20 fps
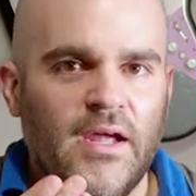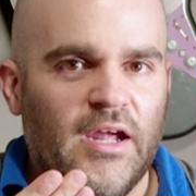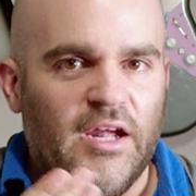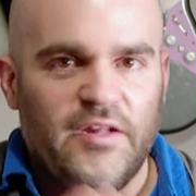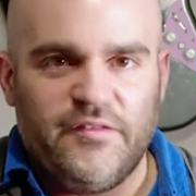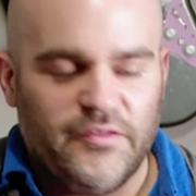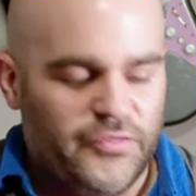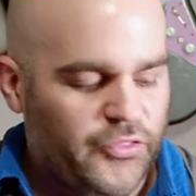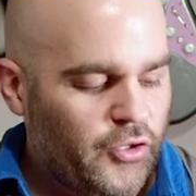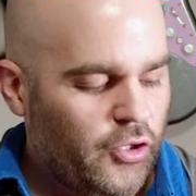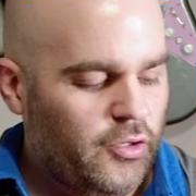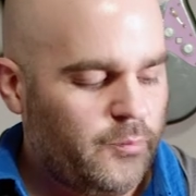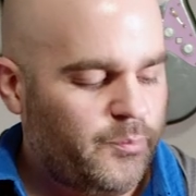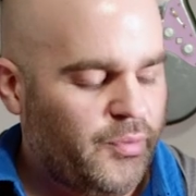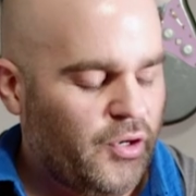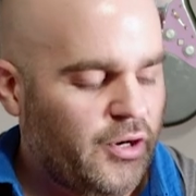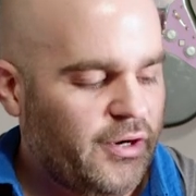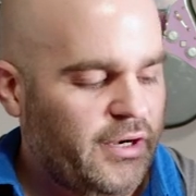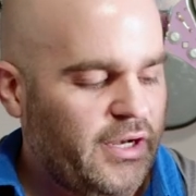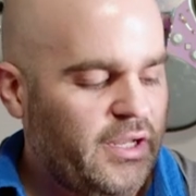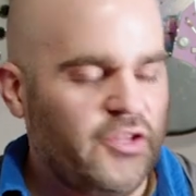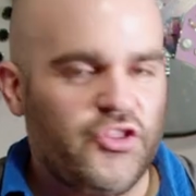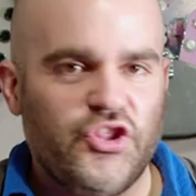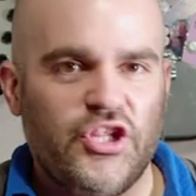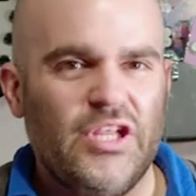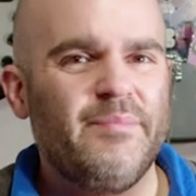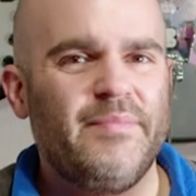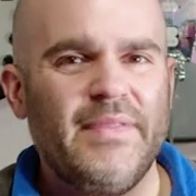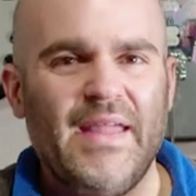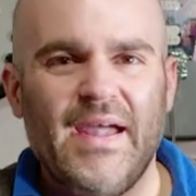it's a third-party
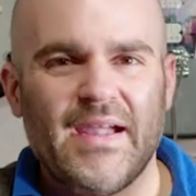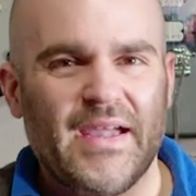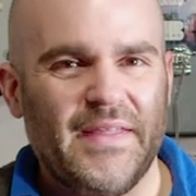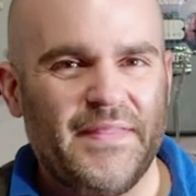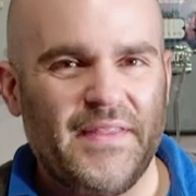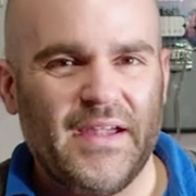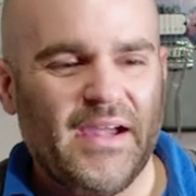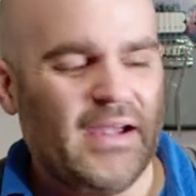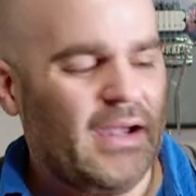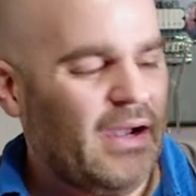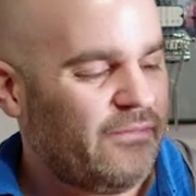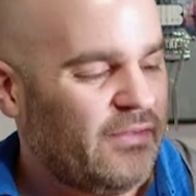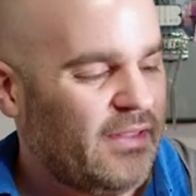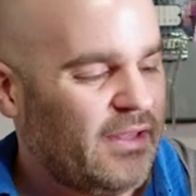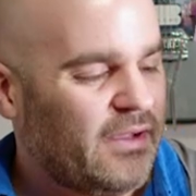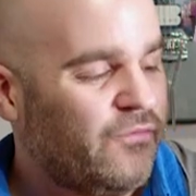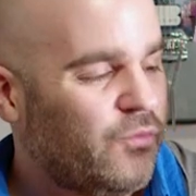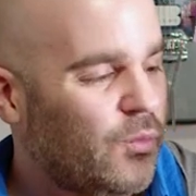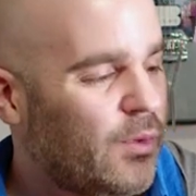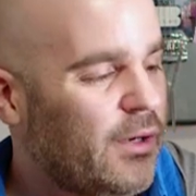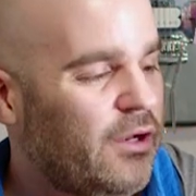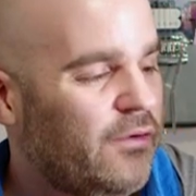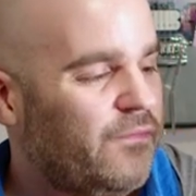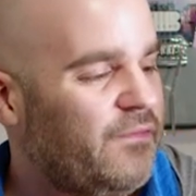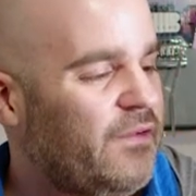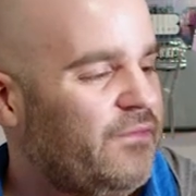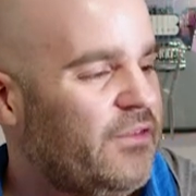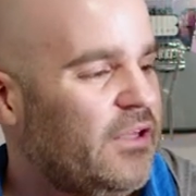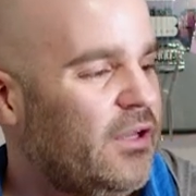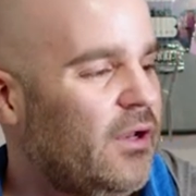cheap neck I think I got for like $40 or
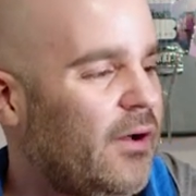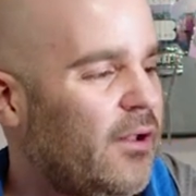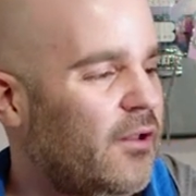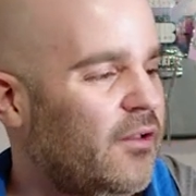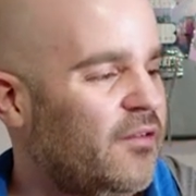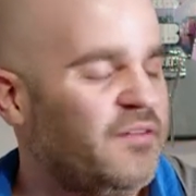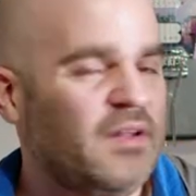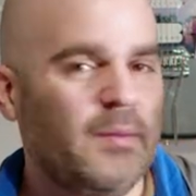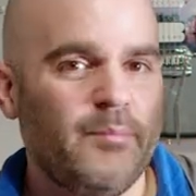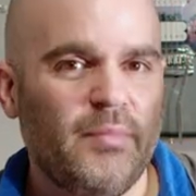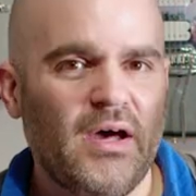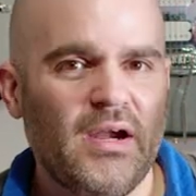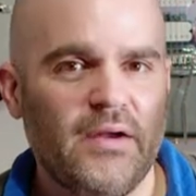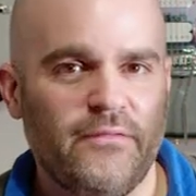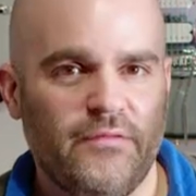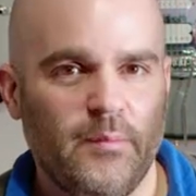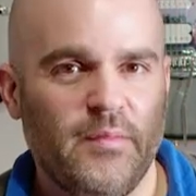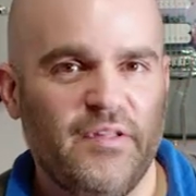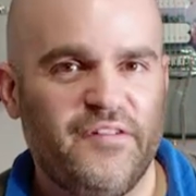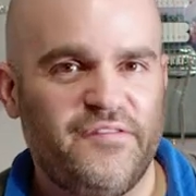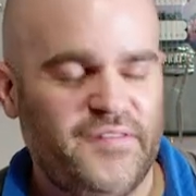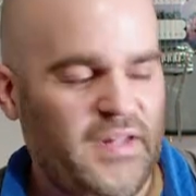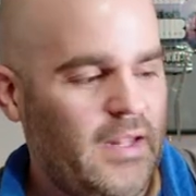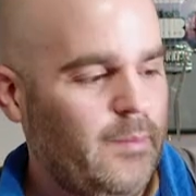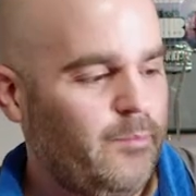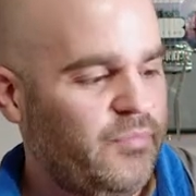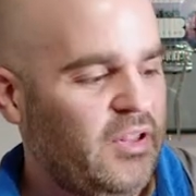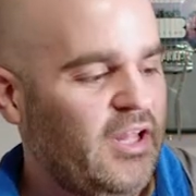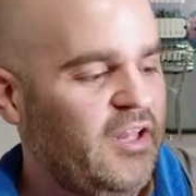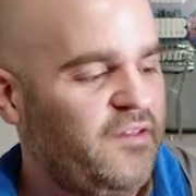$50. I bought it from the
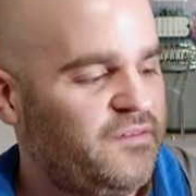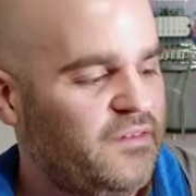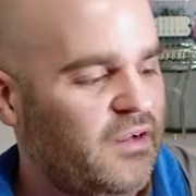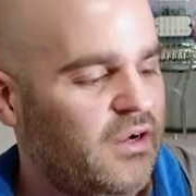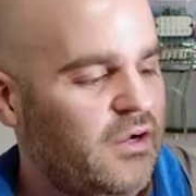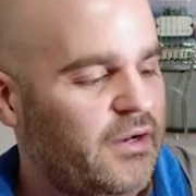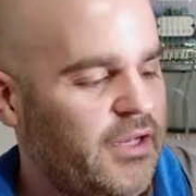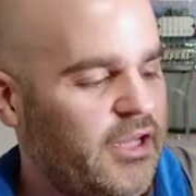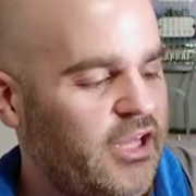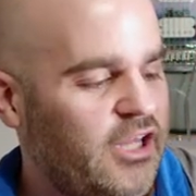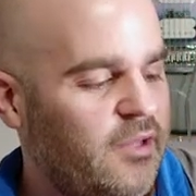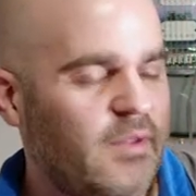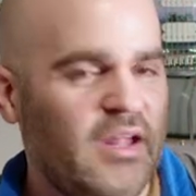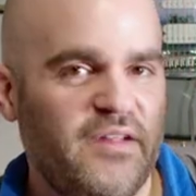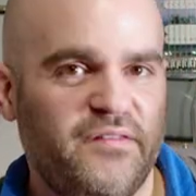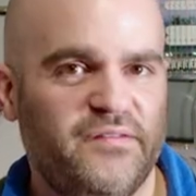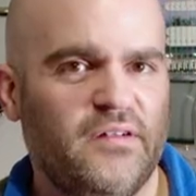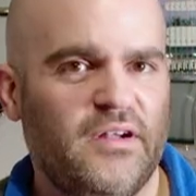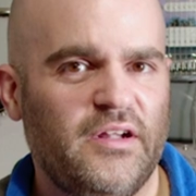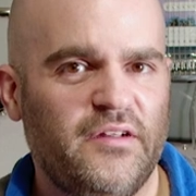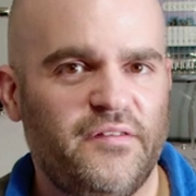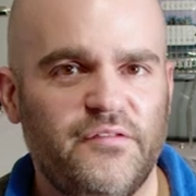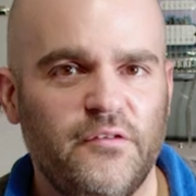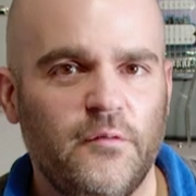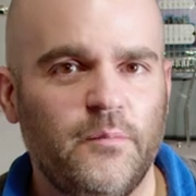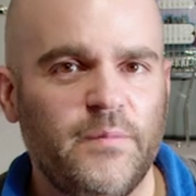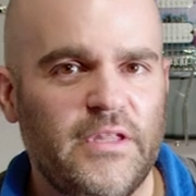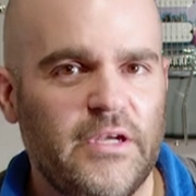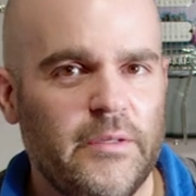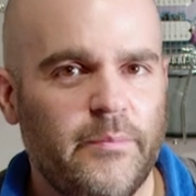same place on eBay, so I
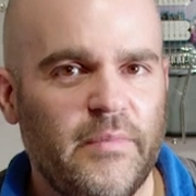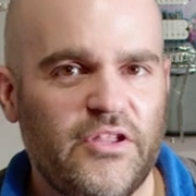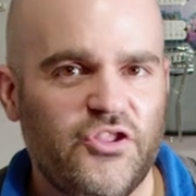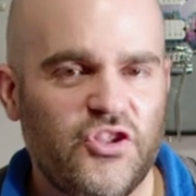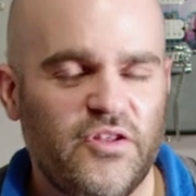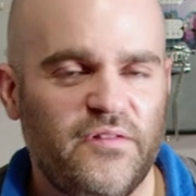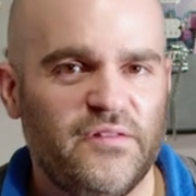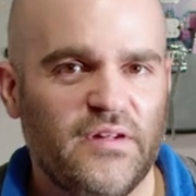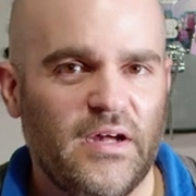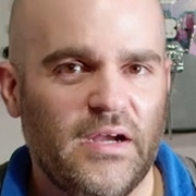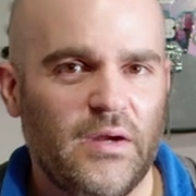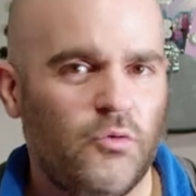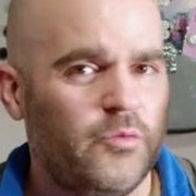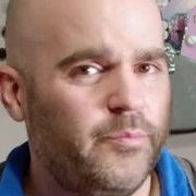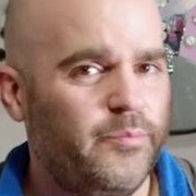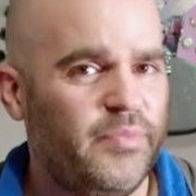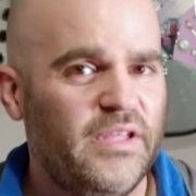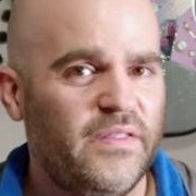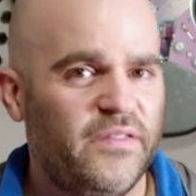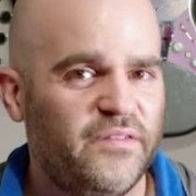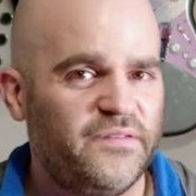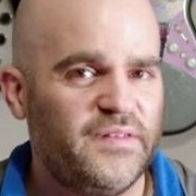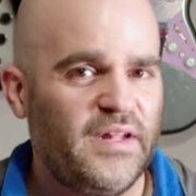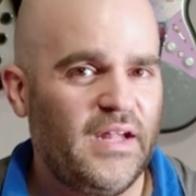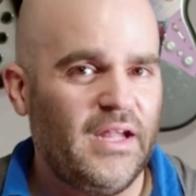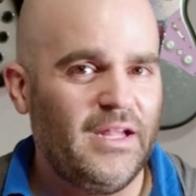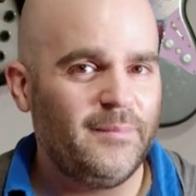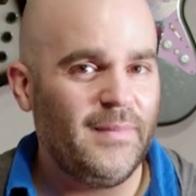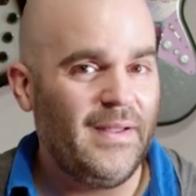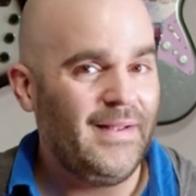assumed the dimensions on it would be the
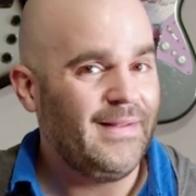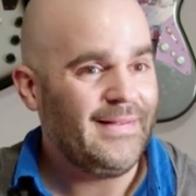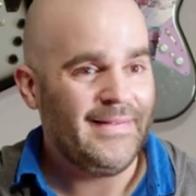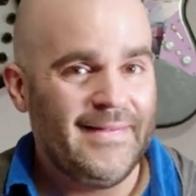same.